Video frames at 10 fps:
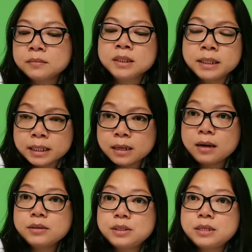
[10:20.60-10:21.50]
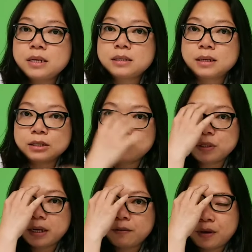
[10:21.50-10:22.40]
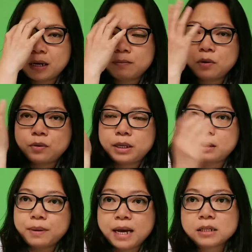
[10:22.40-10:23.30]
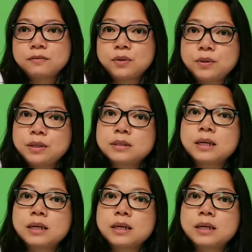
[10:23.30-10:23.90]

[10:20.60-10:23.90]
technology is actually available in the past few years.